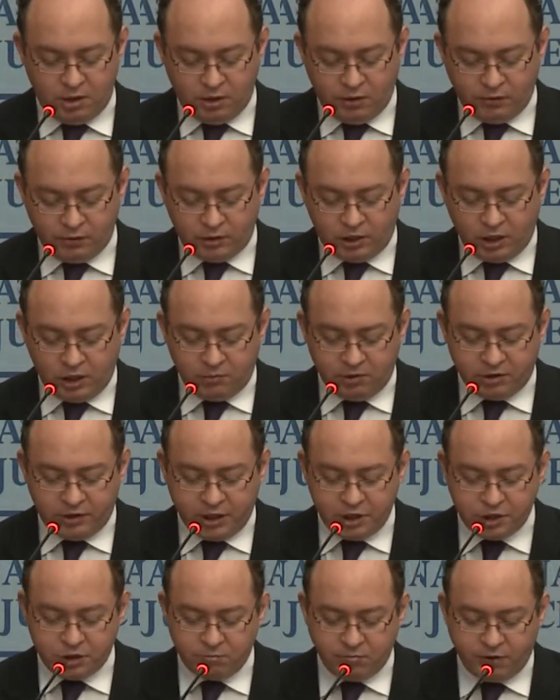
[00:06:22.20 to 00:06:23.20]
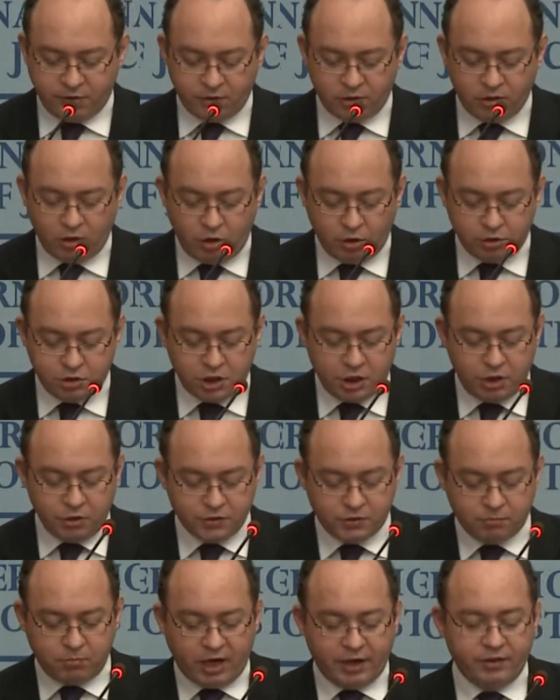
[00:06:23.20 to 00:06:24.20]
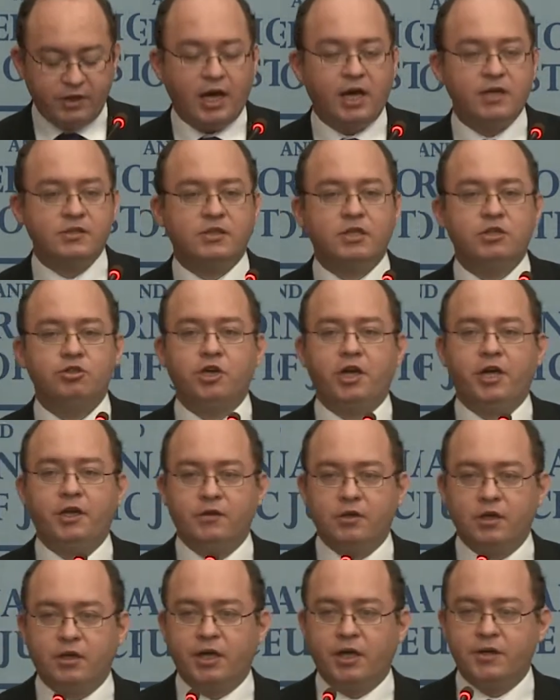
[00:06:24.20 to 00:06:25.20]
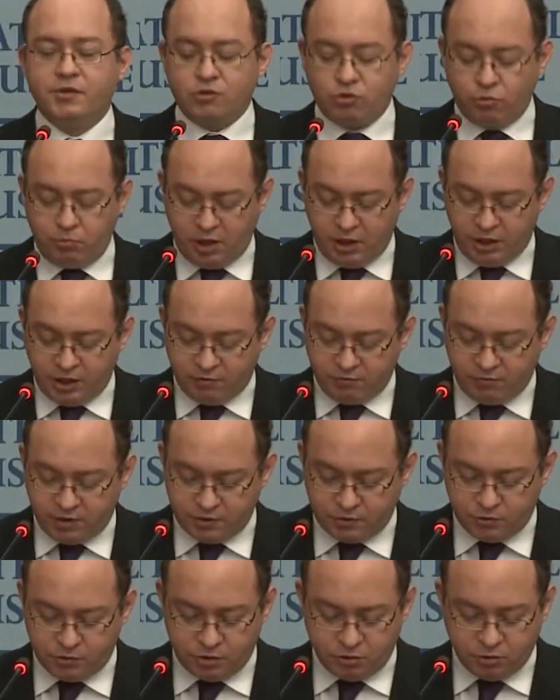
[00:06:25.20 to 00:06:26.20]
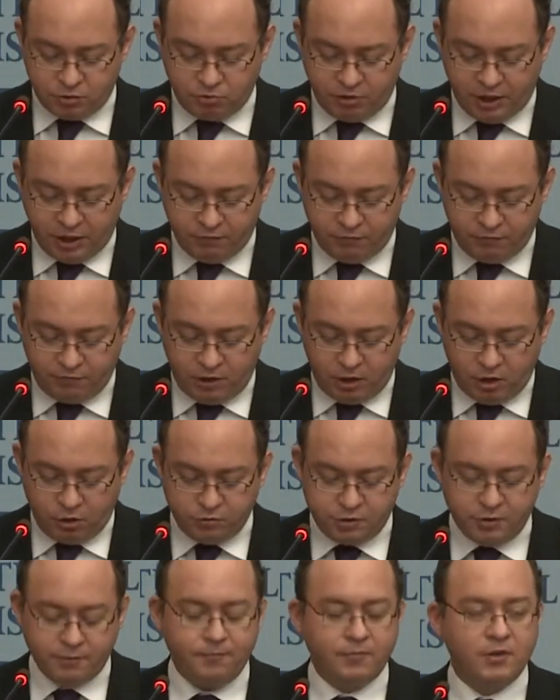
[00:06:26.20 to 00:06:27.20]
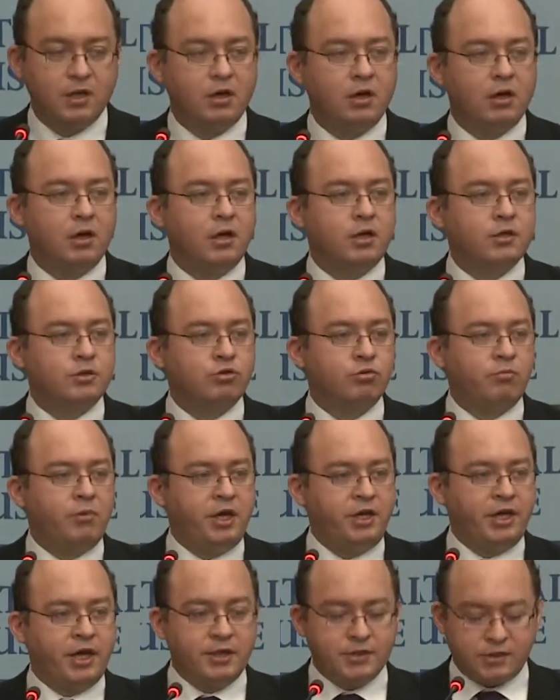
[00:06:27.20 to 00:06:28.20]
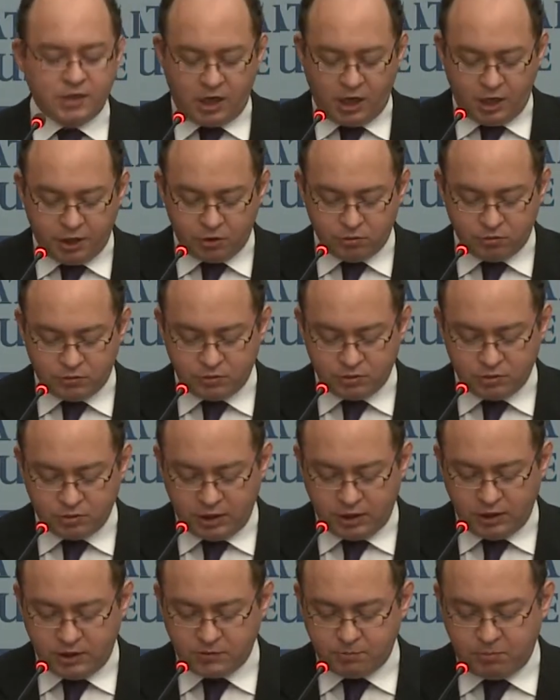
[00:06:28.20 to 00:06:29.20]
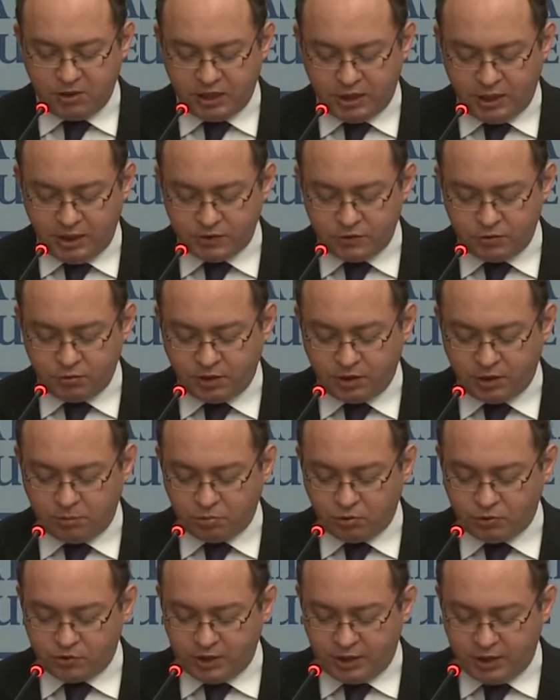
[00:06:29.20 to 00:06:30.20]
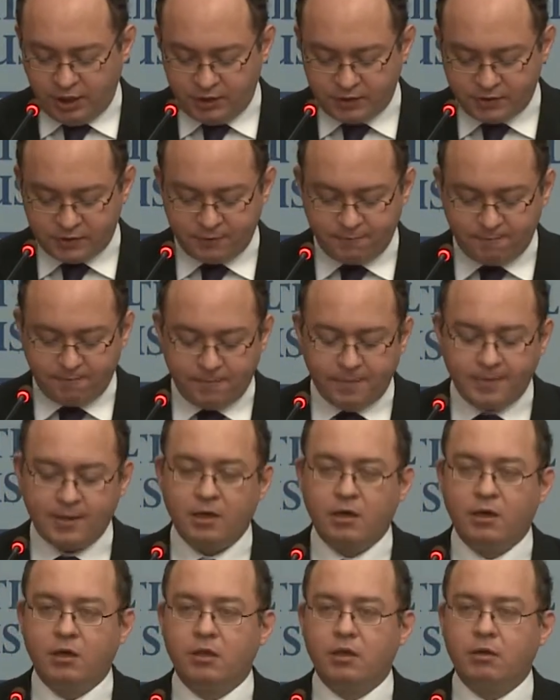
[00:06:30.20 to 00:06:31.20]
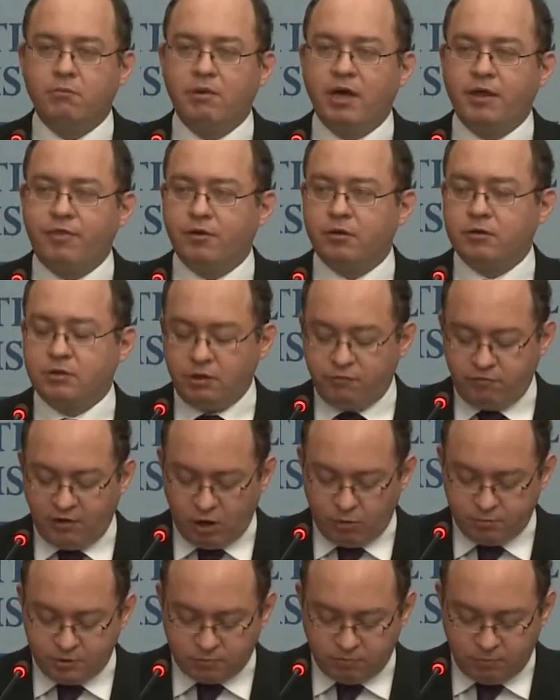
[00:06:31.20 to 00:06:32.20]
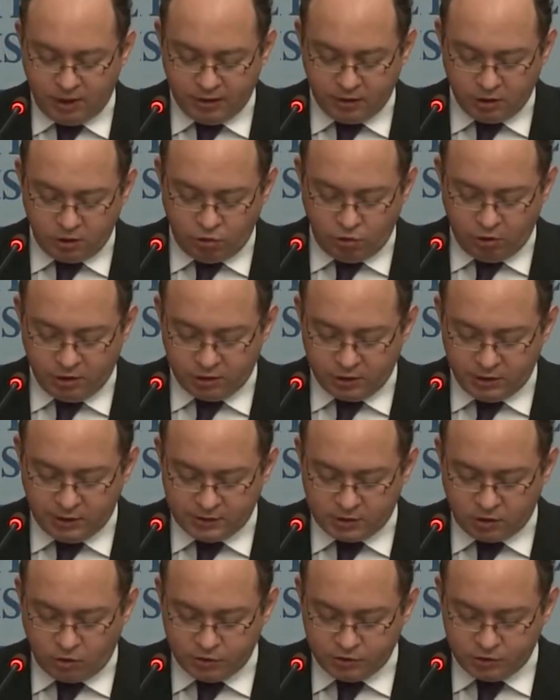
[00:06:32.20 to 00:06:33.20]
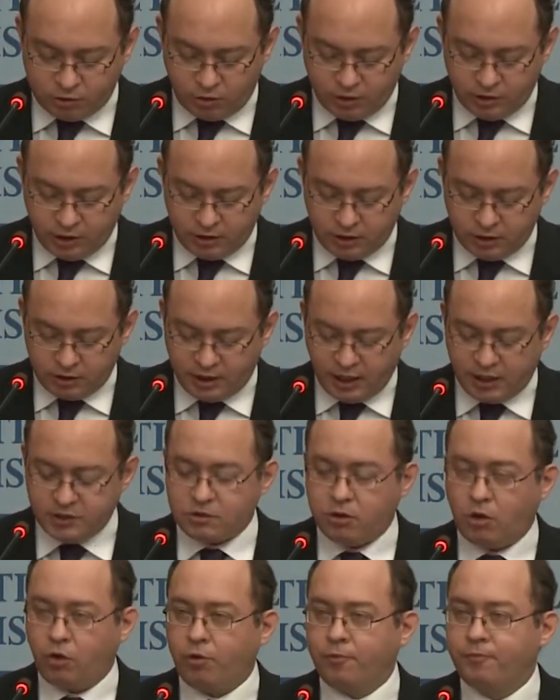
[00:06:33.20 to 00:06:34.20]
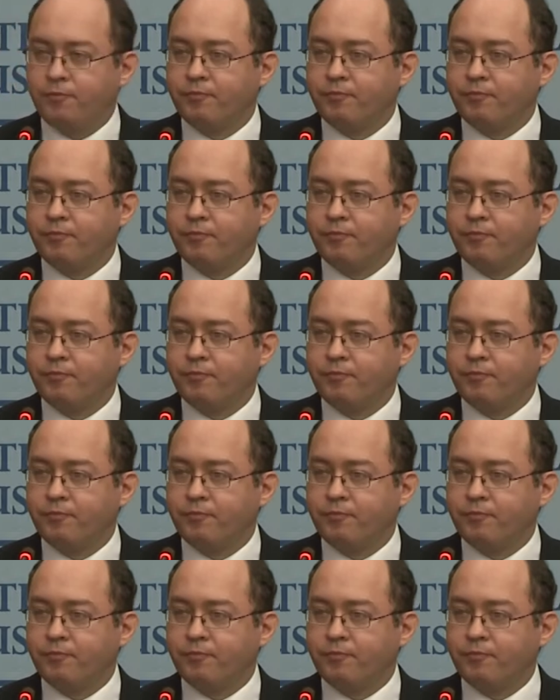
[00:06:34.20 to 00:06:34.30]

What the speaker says: The delimitation methodology used by the ICJ in the case Romania versus Ukraine followed, as Romania has argued in its pleadings during the proceedings, the method developed by the court in its consolidated case law,